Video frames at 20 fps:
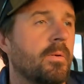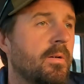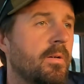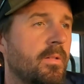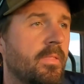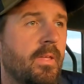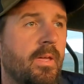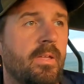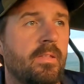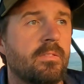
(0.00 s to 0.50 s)

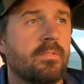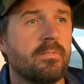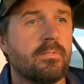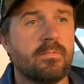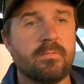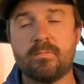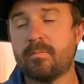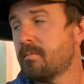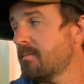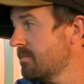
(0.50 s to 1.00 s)
well
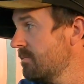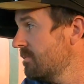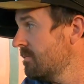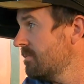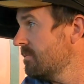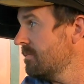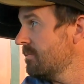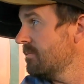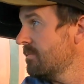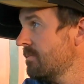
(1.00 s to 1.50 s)

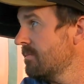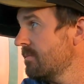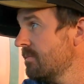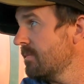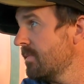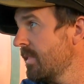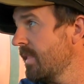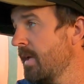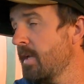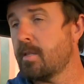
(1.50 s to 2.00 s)

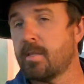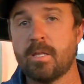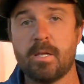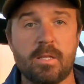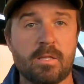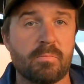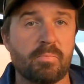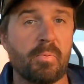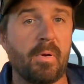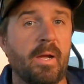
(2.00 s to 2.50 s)
that's
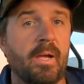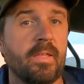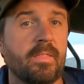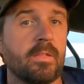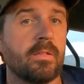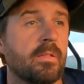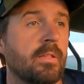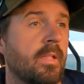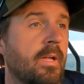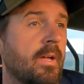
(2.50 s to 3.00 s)
us spraying this